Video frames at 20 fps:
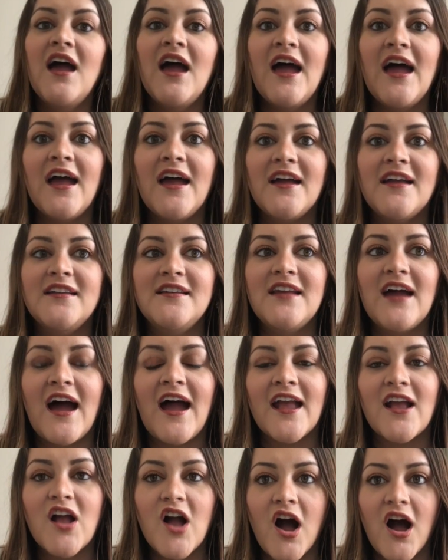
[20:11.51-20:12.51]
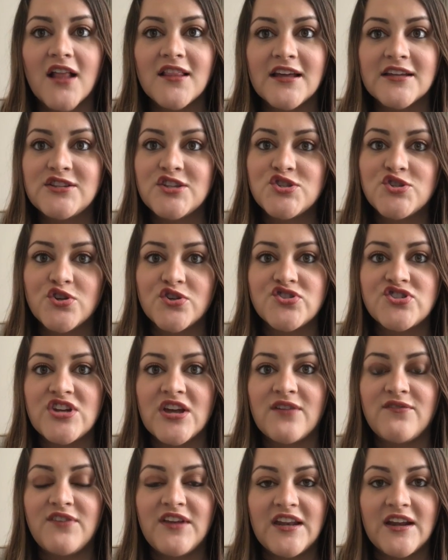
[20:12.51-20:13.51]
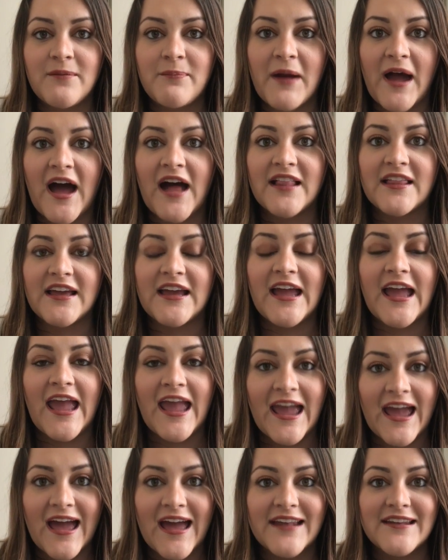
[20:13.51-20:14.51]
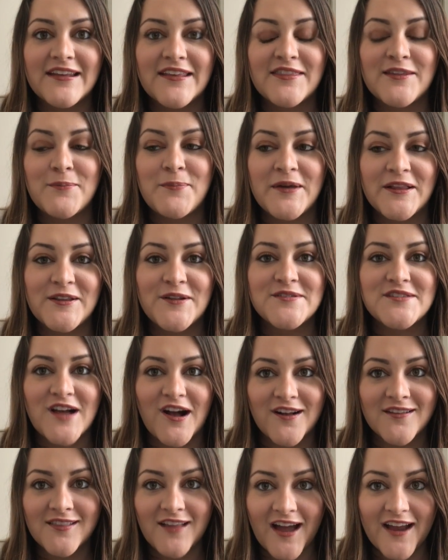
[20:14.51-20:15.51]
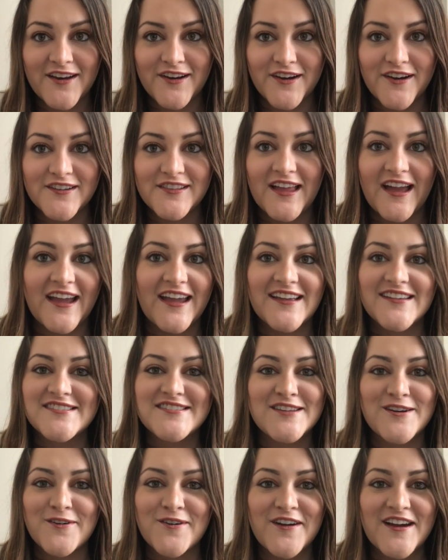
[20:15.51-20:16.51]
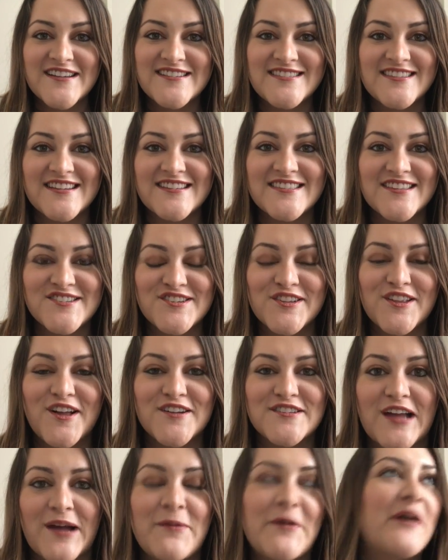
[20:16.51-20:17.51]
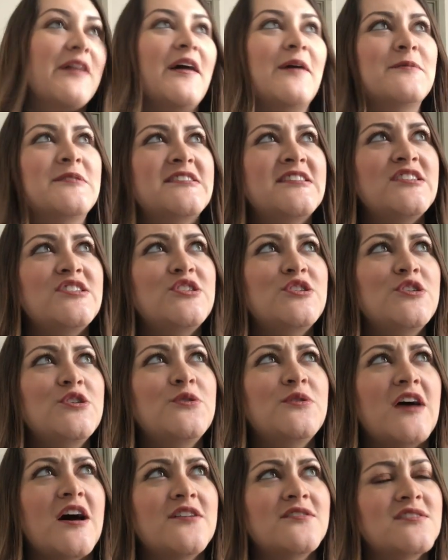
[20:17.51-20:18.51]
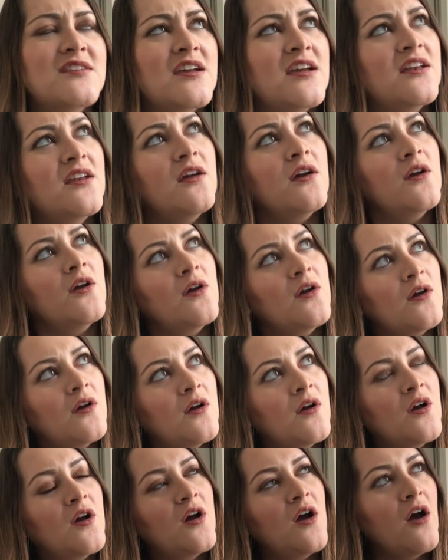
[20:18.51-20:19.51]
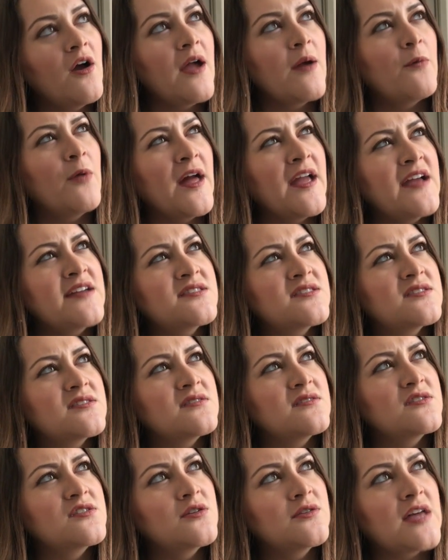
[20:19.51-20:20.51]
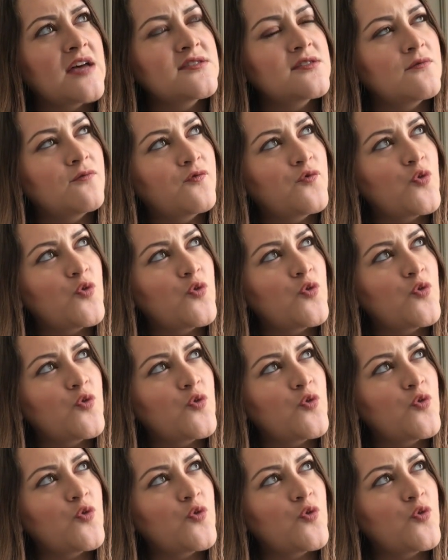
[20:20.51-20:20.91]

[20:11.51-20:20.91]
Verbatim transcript: And I got like the Dolce Vita palette and the Pillow Talk liner. Like, so crazy, such a long time ago. That was in two thousand, okay, well I guess two thousand